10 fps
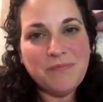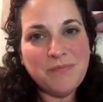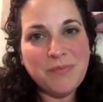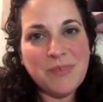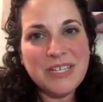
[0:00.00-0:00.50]

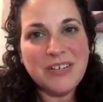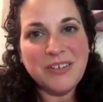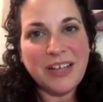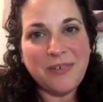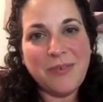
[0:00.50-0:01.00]
is there,
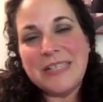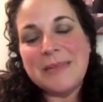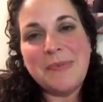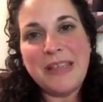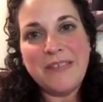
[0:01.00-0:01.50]
like a
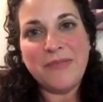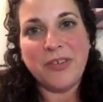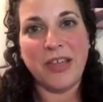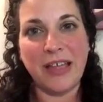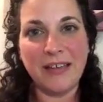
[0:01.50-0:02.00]
recipe for
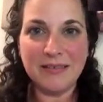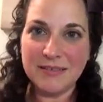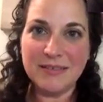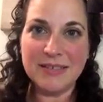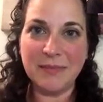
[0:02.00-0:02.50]
like
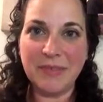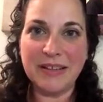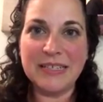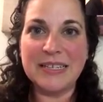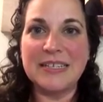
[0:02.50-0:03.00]
something
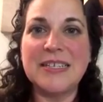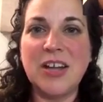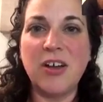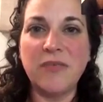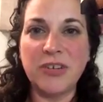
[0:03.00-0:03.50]
that's going to
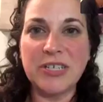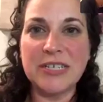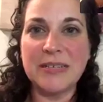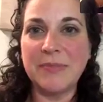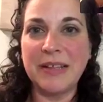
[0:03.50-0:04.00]
stall versus
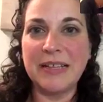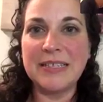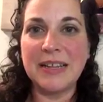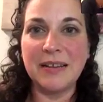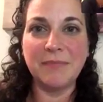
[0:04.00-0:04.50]
something that's
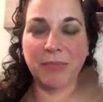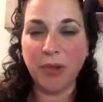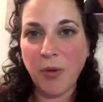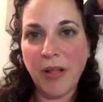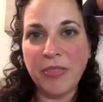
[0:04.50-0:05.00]
going to
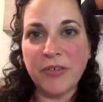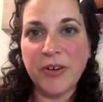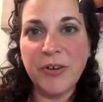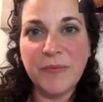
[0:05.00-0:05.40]
blow on through?